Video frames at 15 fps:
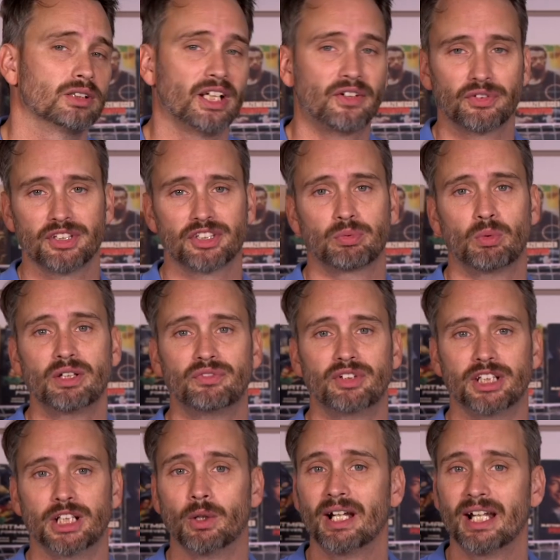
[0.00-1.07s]
Like for this one
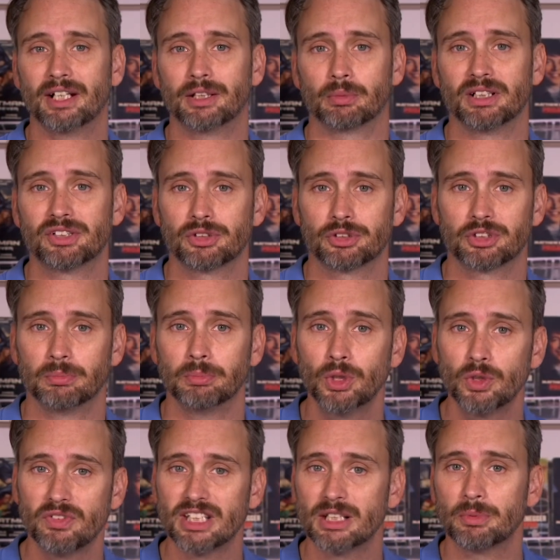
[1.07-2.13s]
video, I had to research a
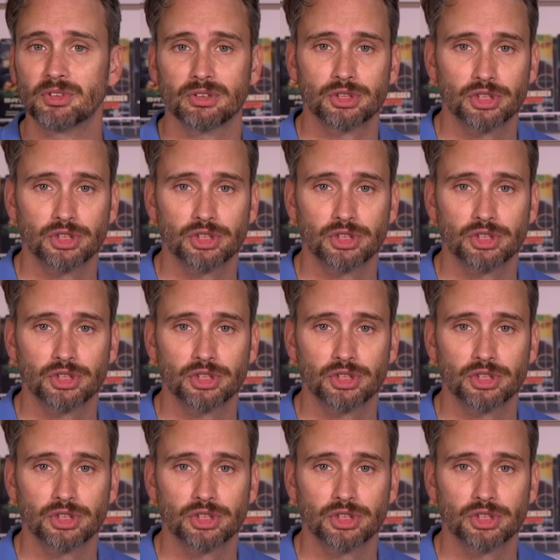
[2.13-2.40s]
movie that was on